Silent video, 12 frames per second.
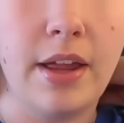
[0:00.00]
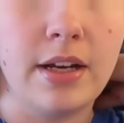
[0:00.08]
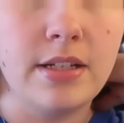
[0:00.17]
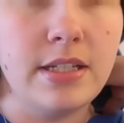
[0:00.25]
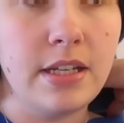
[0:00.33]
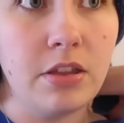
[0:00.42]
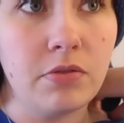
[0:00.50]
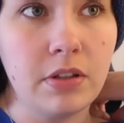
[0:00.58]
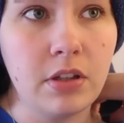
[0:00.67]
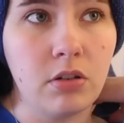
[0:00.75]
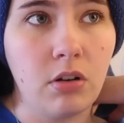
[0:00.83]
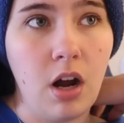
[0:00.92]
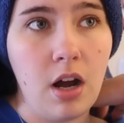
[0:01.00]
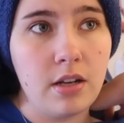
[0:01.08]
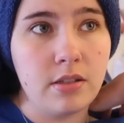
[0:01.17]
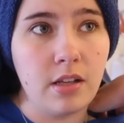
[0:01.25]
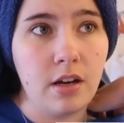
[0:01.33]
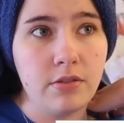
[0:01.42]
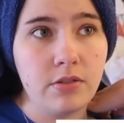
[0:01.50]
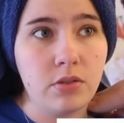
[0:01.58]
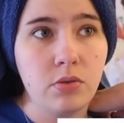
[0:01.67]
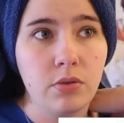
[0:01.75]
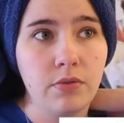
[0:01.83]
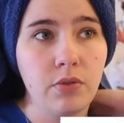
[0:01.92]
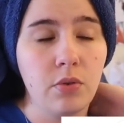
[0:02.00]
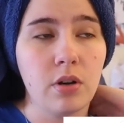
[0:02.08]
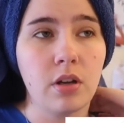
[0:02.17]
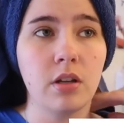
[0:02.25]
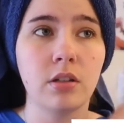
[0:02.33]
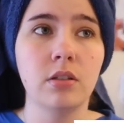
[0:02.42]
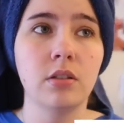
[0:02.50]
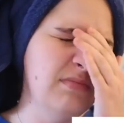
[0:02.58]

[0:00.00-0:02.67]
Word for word: like D three lacrosse at a school in Florida.